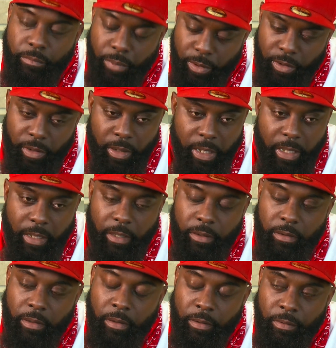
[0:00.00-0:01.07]
Put your neck out
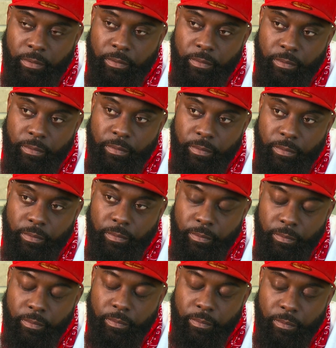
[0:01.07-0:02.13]
there.
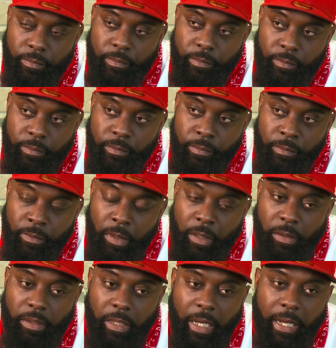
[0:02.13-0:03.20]

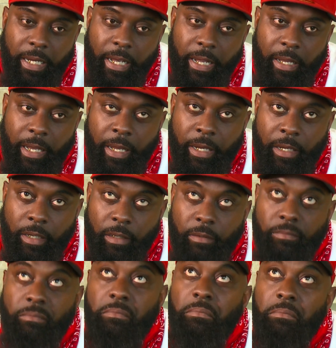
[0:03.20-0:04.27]
Mm-hmm. See, I got eight
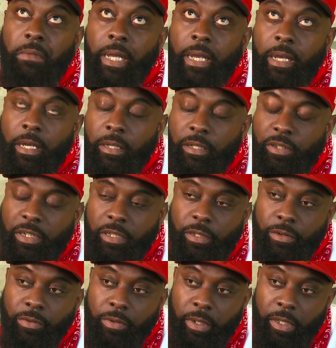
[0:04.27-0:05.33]
other
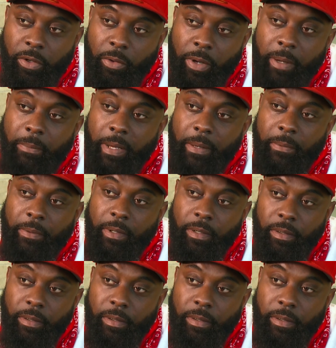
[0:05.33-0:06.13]
children and a grandbaby.